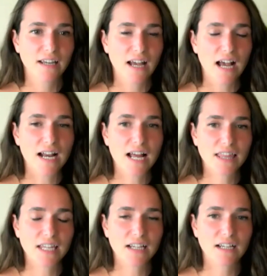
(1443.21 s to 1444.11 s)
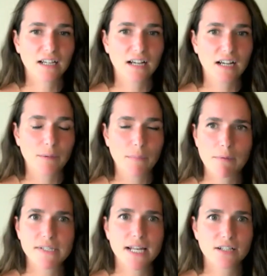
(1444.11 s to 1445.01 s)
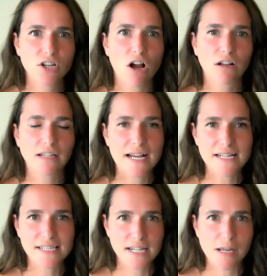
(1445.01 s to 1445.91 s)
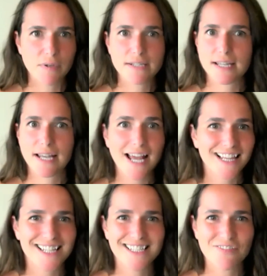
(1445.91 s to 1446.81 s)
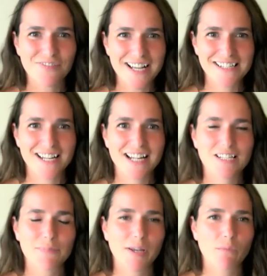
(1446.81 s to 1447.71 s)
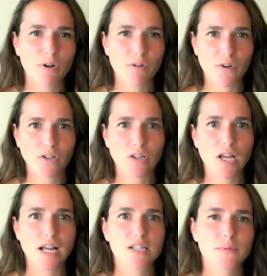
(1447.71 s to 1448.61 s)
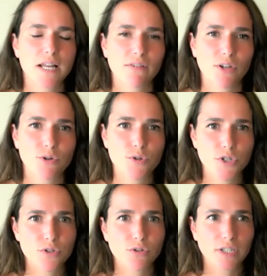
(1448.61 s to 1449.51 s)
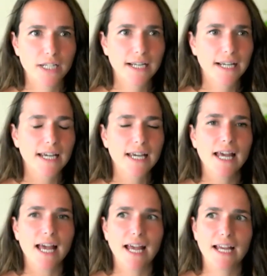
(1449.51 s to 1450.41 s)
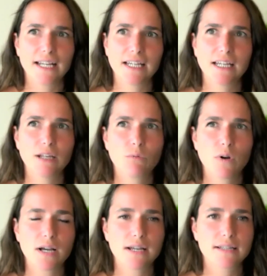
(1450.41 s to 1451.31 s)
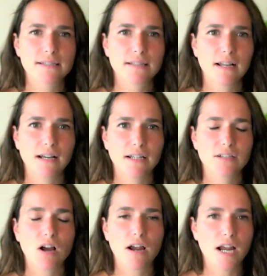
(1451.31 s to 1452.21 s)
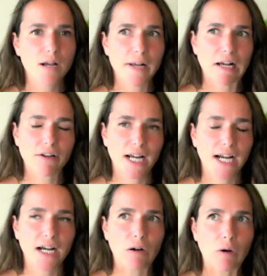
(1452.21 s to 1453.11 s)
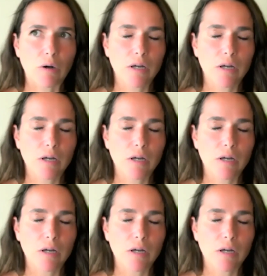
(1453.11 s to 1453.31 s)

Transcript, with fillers: And yeah. I think um, I was at a talk last night because, again, this stuff fascinates me. And one of our clients was having a nutritional clinic, and he was uh, talking about how,